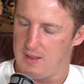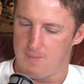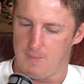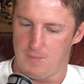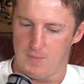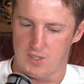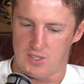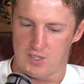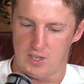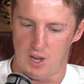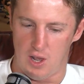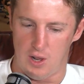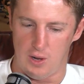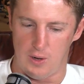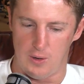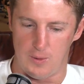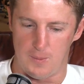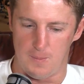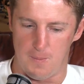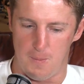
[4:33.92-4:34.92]

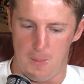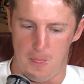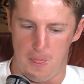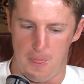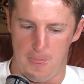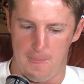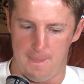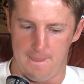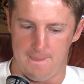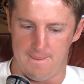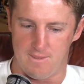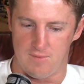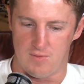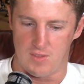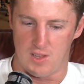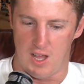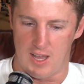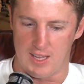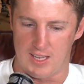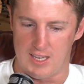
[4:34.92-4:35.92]
So,
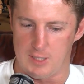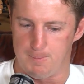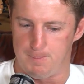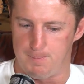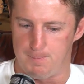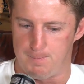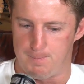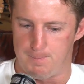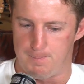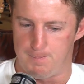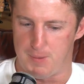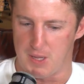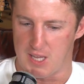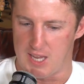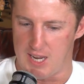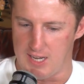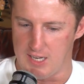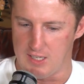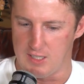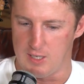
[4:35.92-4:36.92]
he's
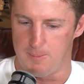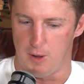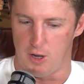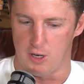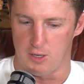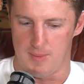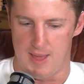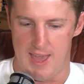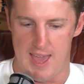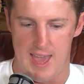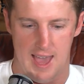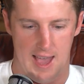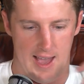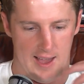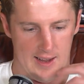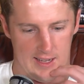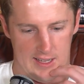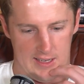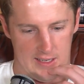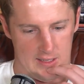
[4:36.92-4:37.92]
beginning to bottom
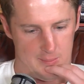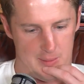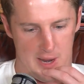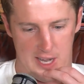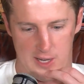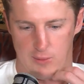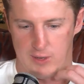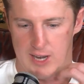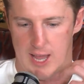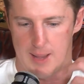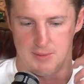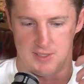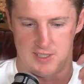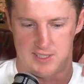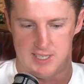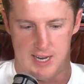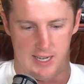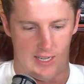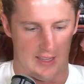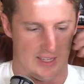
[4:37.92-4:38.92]
out, and depending what happens
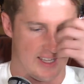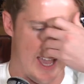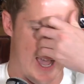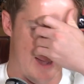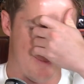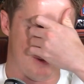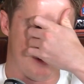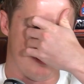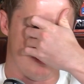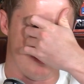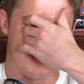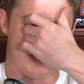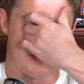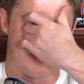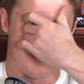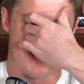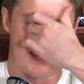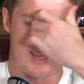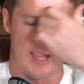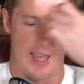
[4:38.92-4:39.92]
down in the capital this
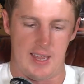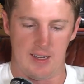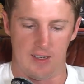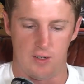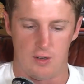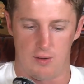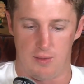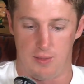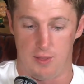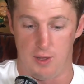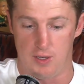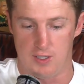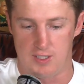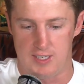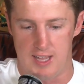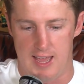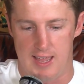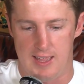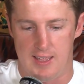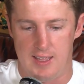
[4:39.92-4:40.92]
weekend or on
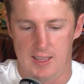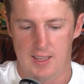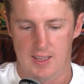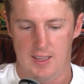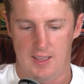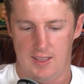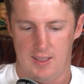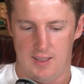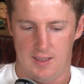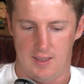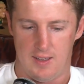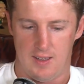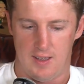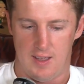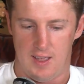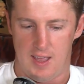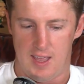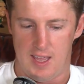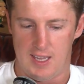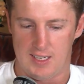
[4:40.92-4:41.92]
Thursday,
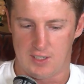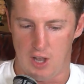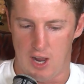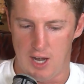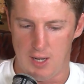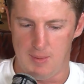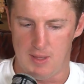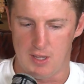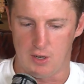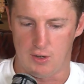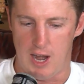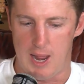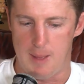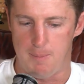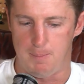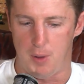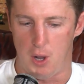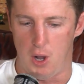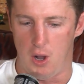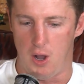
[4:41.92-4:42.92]
he's going to be a
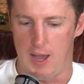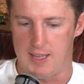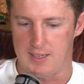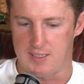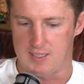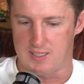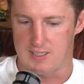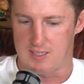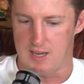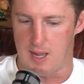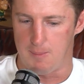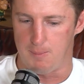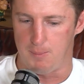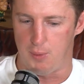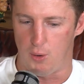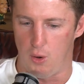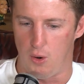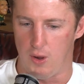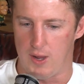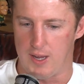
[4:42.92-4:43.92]
great buy at some
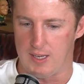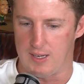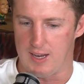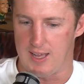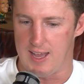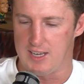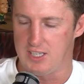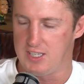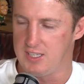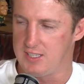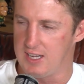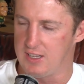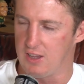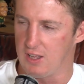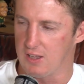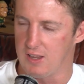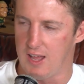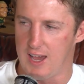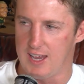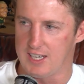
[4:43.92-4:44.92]
point. As you said,
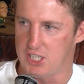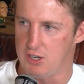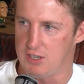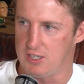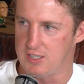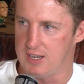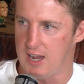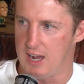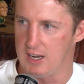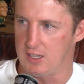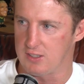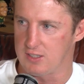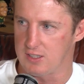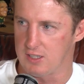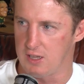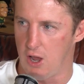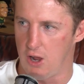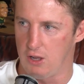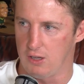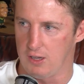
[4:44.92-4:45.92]
last year he started
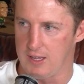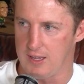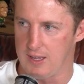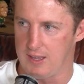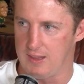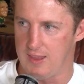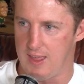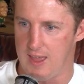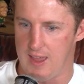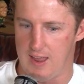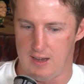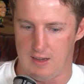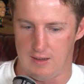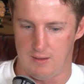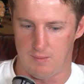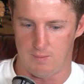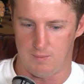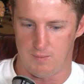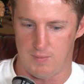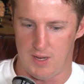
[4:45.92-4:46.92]
slowly and
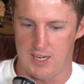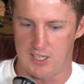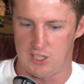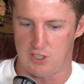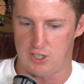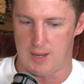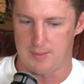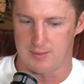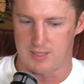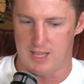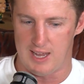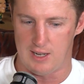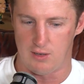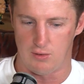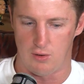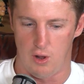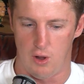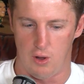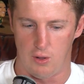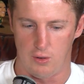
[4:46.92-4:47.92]
then hit his straps
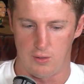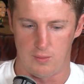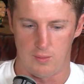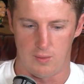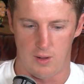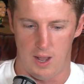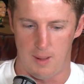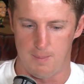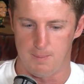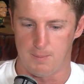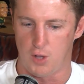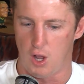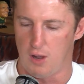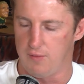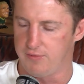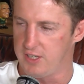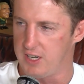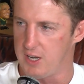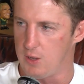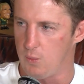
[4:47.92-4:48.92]
later on. I'm
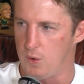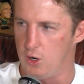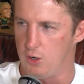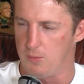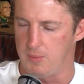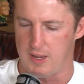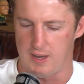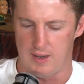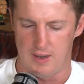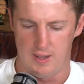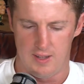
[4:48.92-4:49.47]
confident he will, but